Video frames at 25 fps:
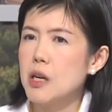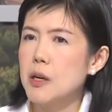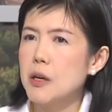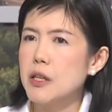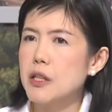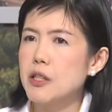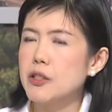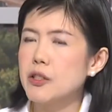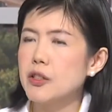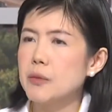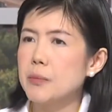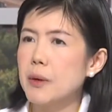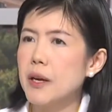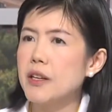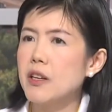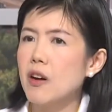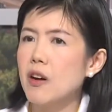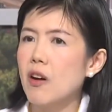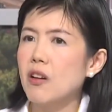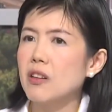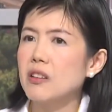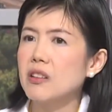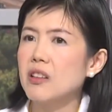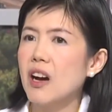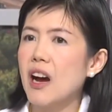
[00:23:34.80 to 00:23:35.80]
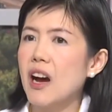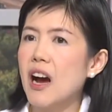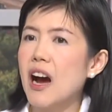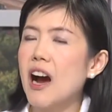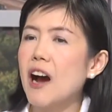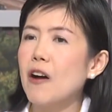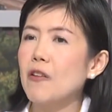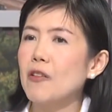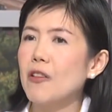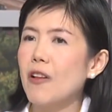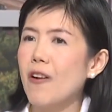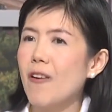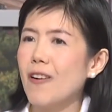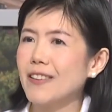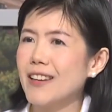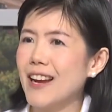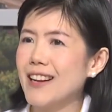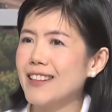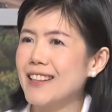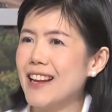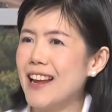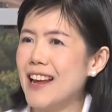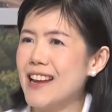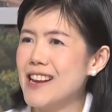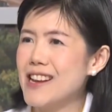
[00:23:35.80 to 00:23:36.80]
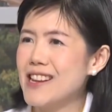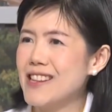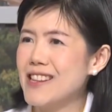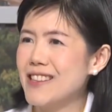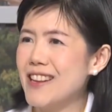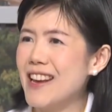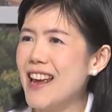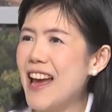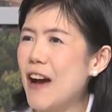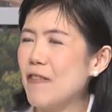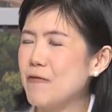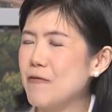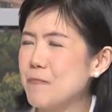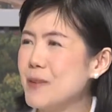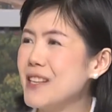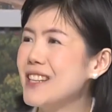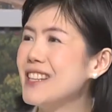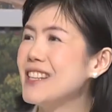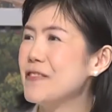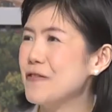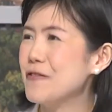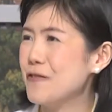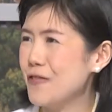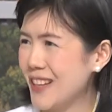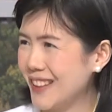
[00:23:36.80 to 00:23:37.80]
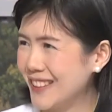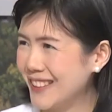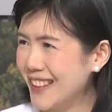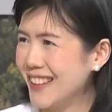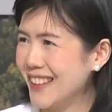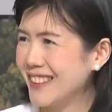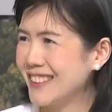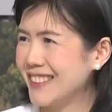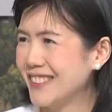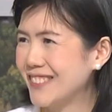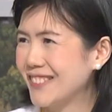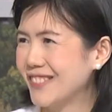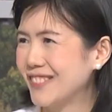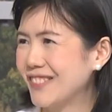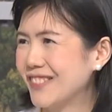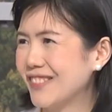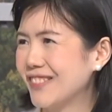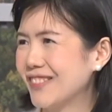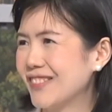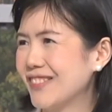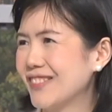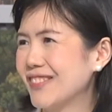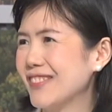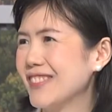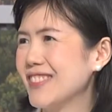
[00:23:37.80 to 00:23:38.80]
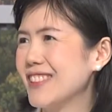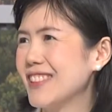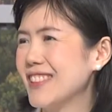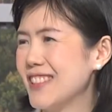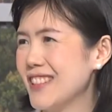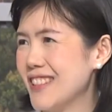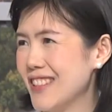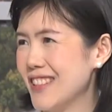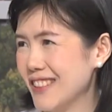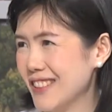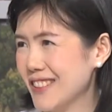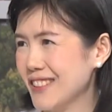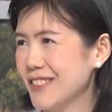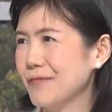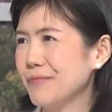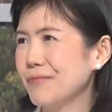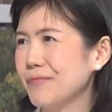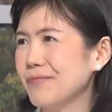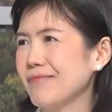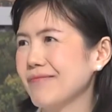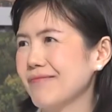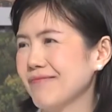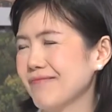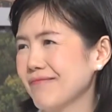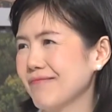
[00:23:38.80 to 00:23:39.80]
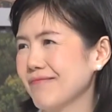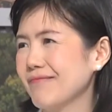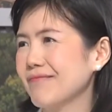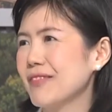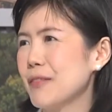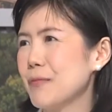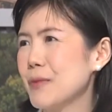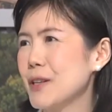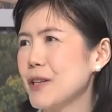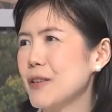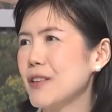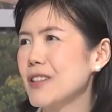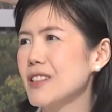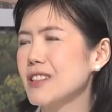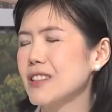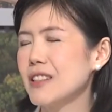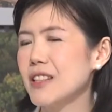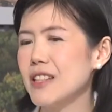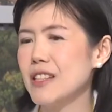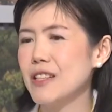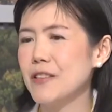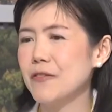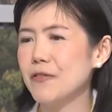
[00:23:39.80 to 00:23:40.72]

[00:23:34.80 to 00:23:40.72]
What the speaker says: it depends on how long that they have been infected. Yes, because if